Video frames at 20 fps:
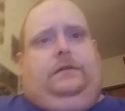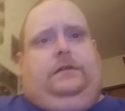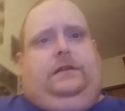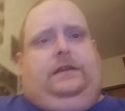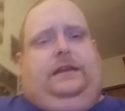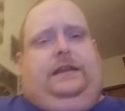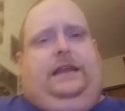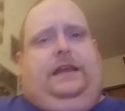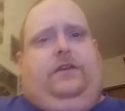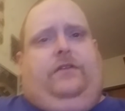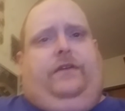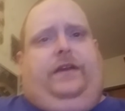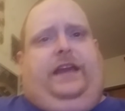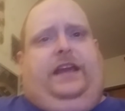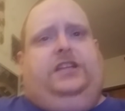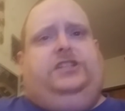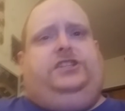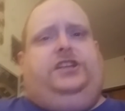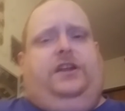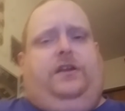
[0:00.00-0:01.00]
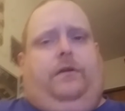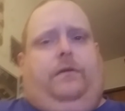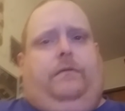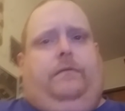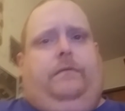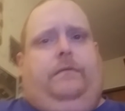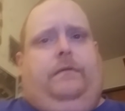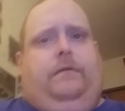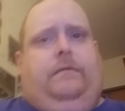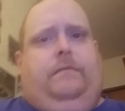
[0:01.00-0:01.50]
Nico Hischier
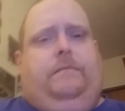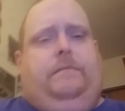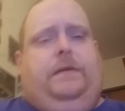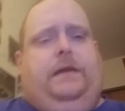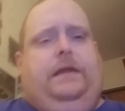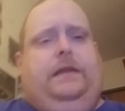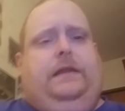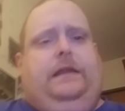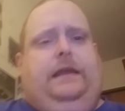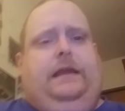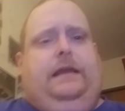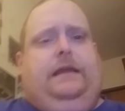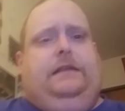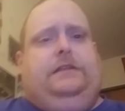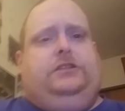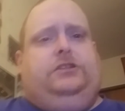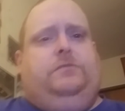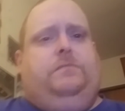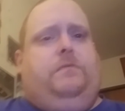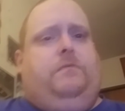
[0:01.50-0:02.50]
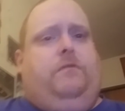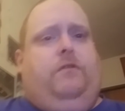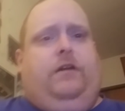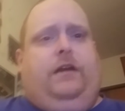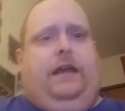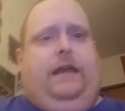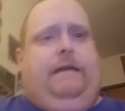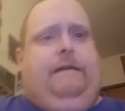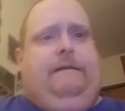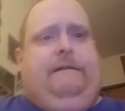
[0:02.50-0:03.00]
being the super
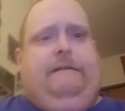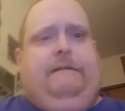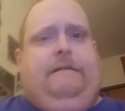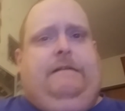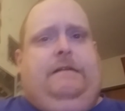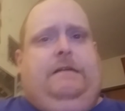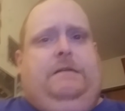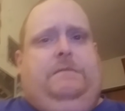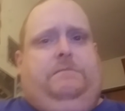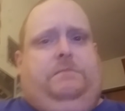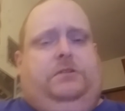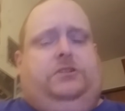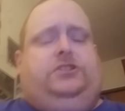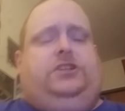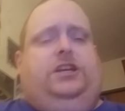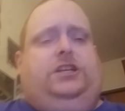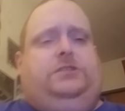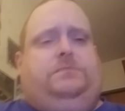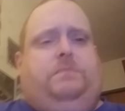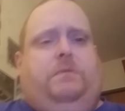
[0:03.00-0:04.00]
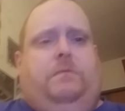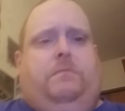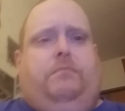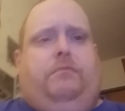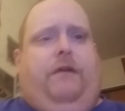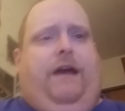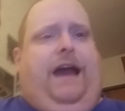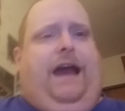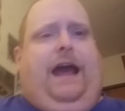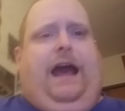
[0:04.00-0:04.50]
rookie. But Jesper
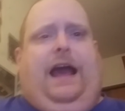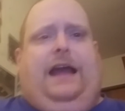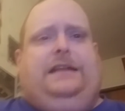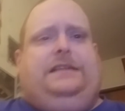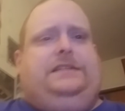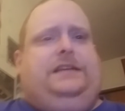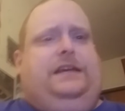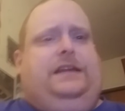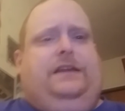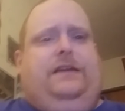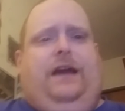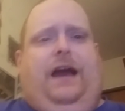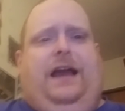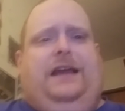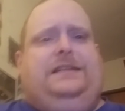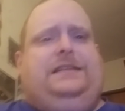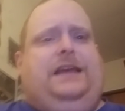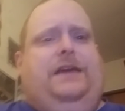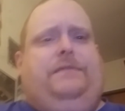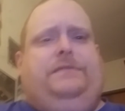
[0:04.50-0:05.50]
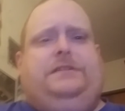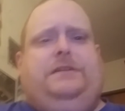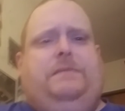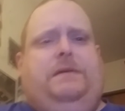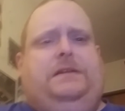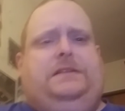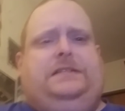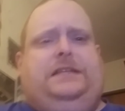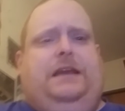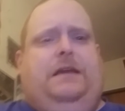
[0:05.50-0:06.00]
Bratt, I tell you, every time
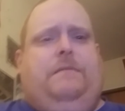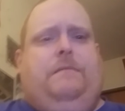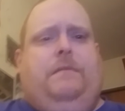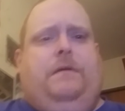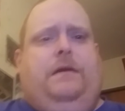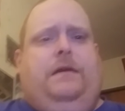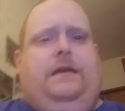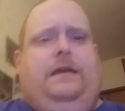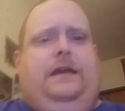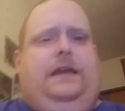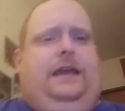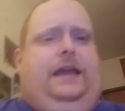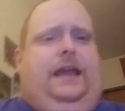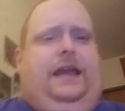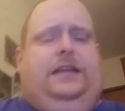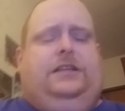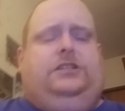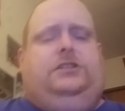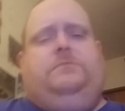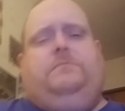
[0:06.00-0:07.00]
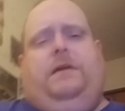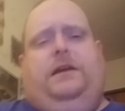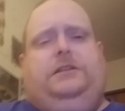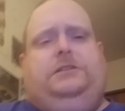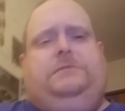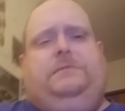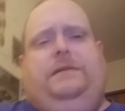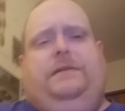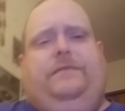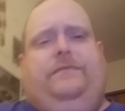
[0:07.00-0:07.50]
I see him, he just
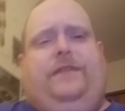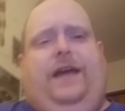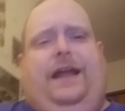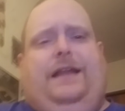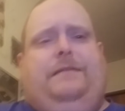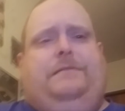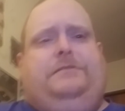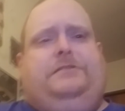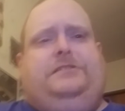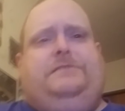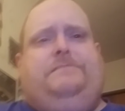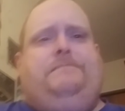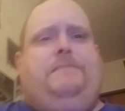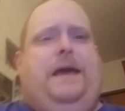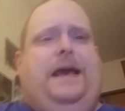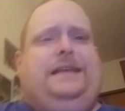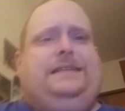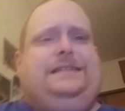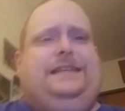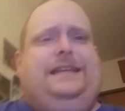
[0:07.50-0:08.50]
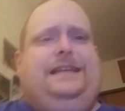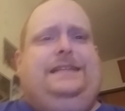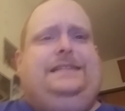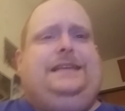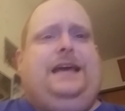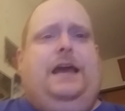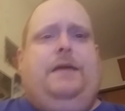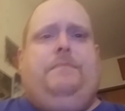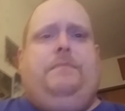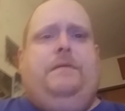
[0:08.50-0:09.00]
reminds me of that pesky
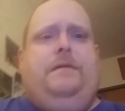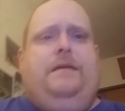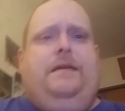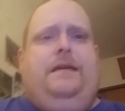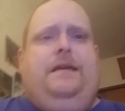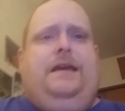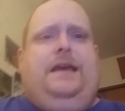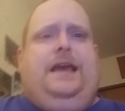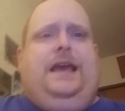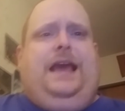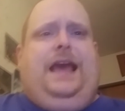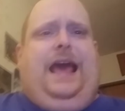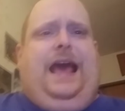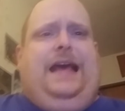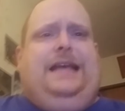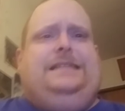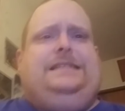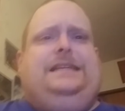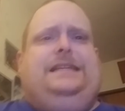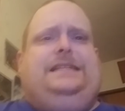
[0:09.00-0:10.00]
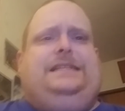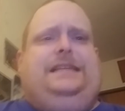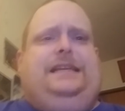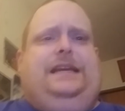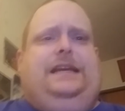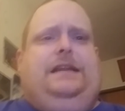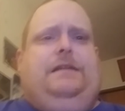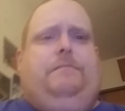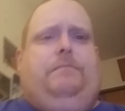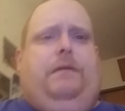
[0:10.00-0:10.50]
type
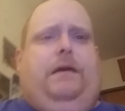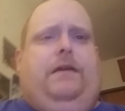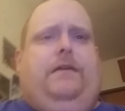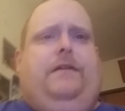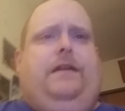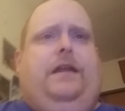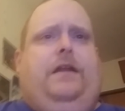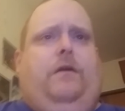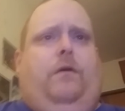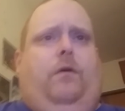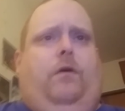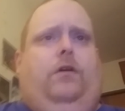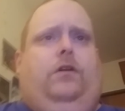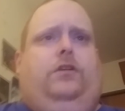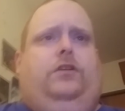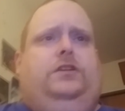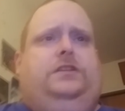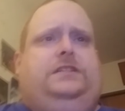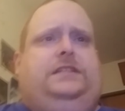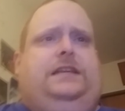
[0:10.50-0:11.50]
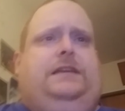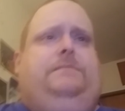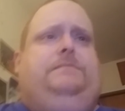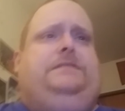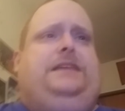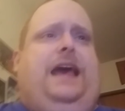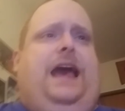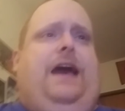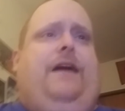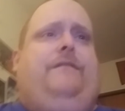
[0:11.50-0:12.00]
Esa-Tikkanen player that all good
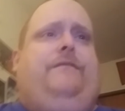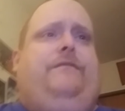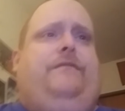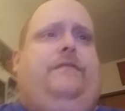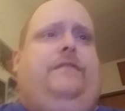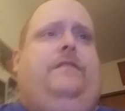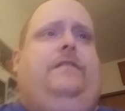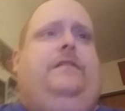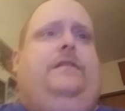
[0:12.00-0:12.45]
teams have.